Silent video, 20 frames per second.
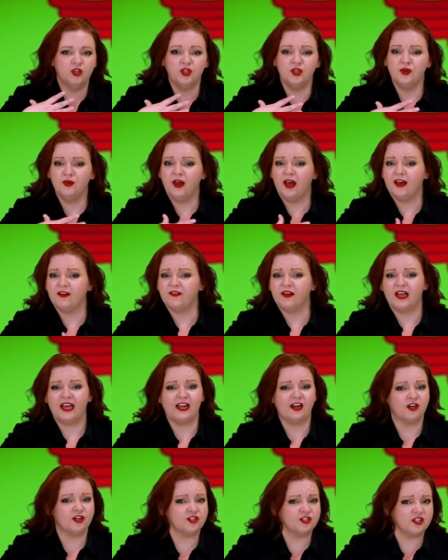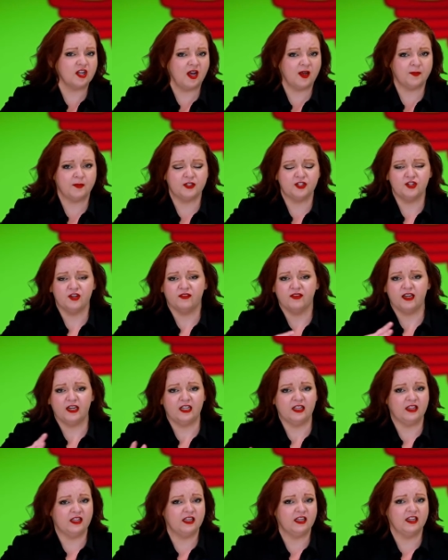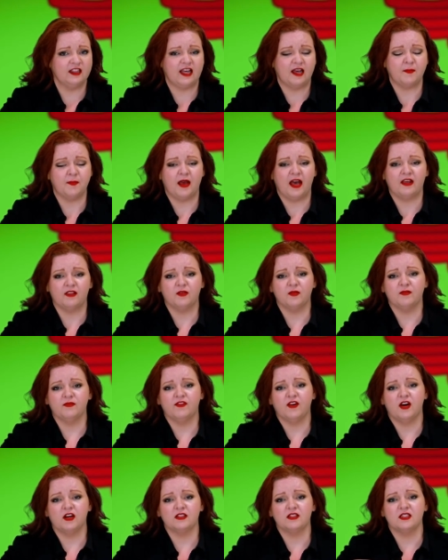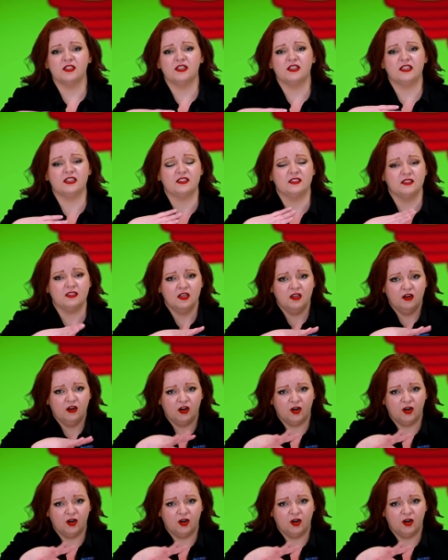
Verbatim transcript: you have a hair stoppage, you have anything in that bathroom faucet that's,